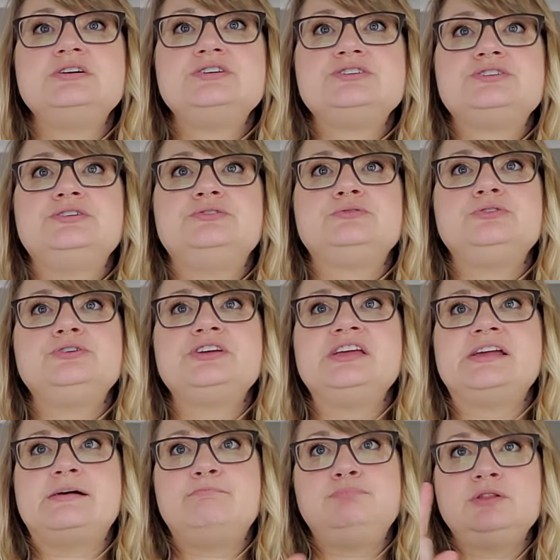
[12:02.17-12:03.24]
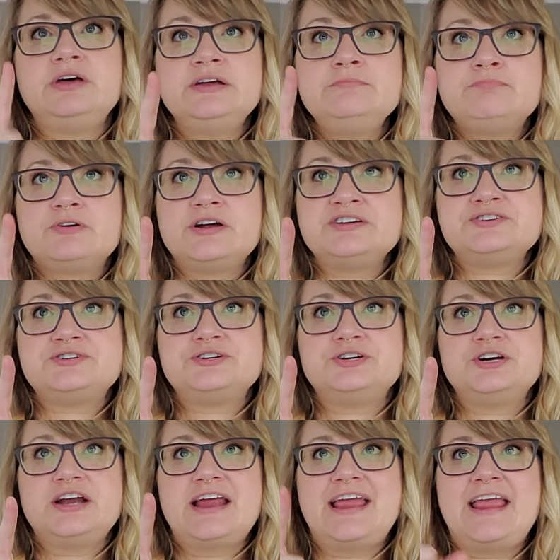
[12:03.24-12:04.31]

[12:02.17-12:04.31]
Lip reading: So you're looking at blood pressure